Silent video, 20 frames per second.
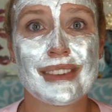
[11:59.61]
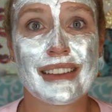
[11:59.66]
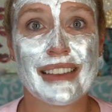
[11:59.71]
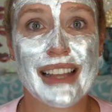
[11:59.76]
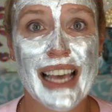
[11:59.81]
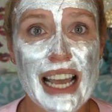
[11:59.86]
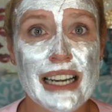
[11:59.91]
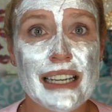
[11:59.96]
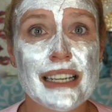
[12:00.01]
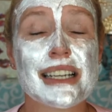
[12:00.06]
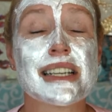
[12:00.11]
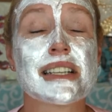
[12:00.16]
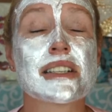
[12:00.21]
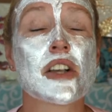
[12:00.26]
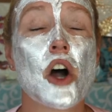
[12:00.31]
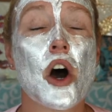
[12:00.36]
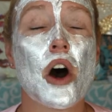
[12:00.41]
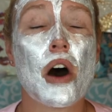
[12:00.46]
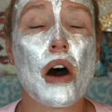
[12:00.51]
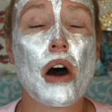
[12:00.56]
That
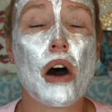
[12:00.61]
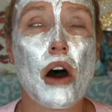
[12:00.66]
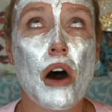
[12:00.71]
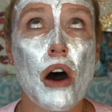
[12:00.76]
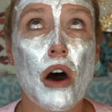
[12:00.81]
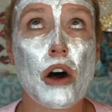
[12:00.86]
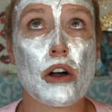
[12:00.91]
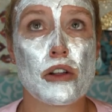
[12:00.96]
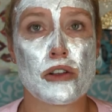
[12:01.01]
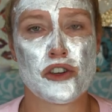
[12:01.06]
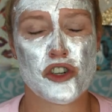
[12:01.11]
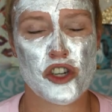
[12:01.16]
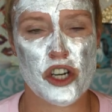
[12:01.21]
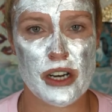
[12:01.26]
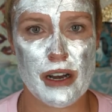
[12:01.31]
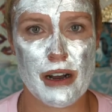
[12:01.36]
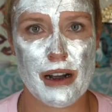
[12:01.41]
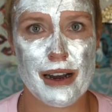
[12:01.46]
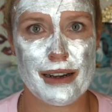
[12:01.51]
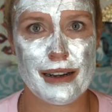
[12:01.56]
is all she
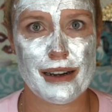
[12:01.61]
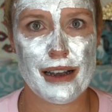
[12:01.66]
got